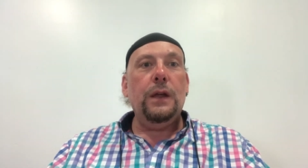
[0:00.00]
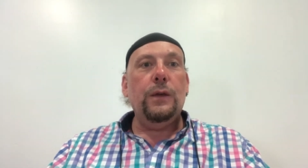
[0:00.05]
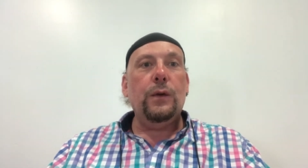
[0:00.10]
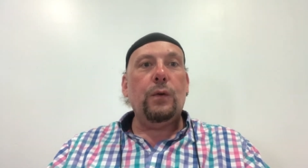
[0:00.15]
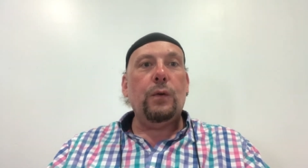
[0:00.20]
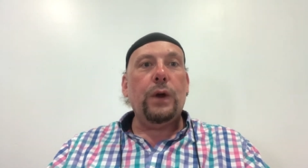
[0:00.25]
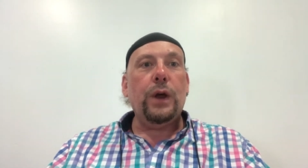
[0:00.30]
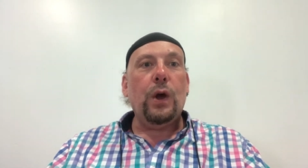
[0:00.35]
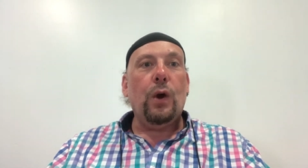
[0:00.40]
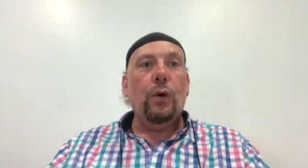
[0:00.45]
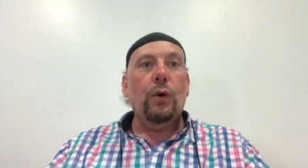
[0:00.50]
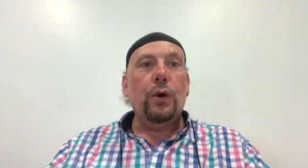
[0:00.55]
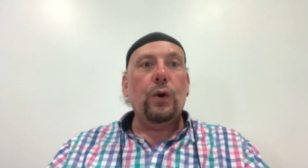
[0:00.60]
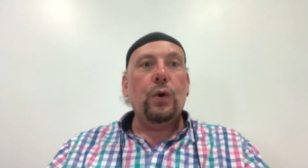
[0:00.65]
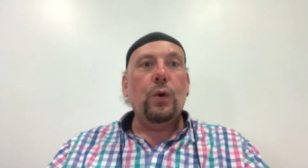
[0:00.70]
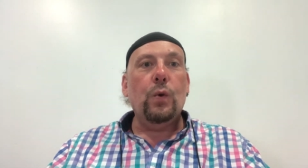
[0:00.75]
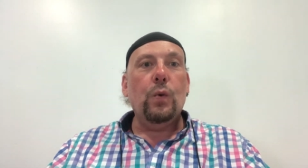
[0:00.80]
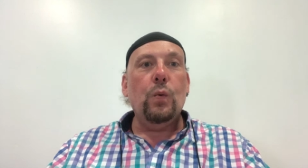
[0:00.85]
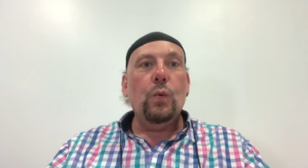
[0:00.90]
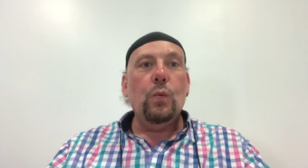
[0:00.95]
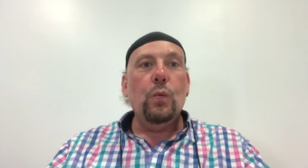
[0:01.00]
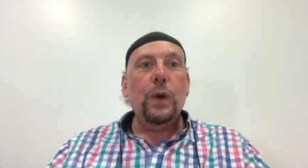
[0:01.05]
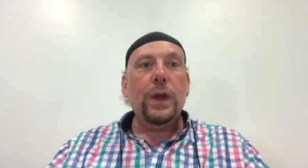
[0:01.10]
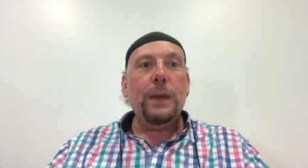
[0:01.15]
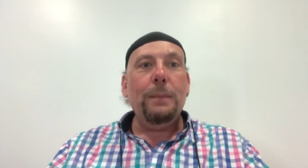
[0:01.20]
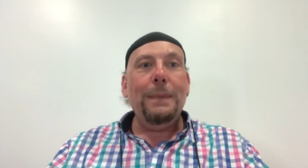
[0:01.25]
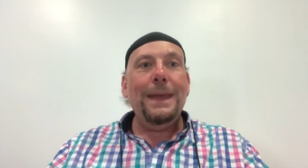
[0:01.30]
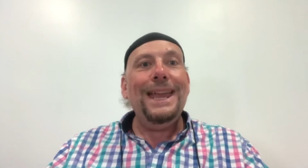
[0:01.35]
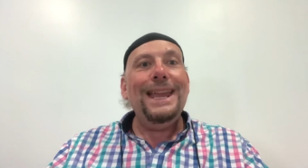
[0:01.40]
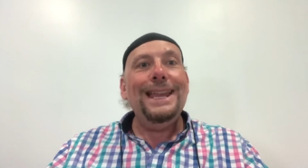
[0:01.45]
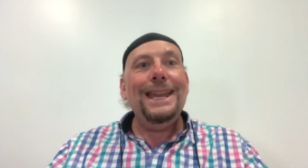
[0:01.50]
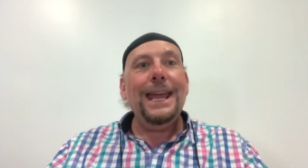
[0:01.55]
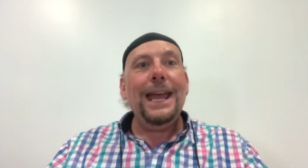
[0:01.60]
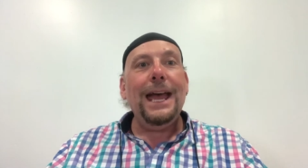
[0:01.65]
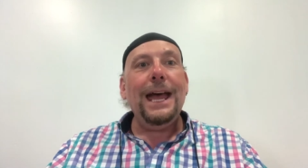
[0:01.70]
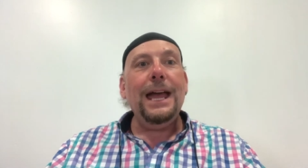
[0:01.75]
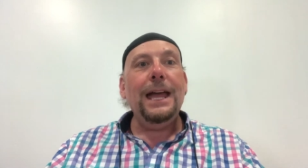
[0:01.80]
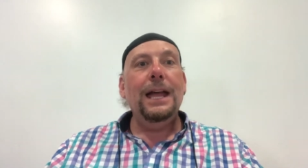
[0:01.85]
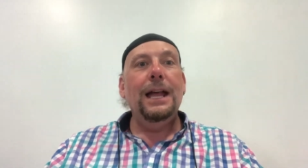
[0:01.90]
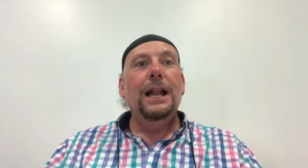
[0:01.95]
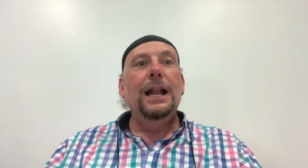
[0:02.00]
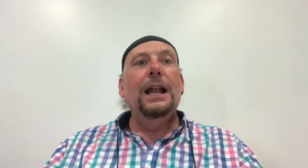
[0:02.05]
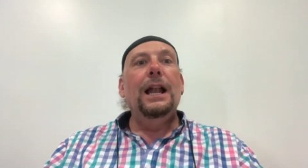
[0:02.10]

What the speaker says: the great oracle Wikipedia,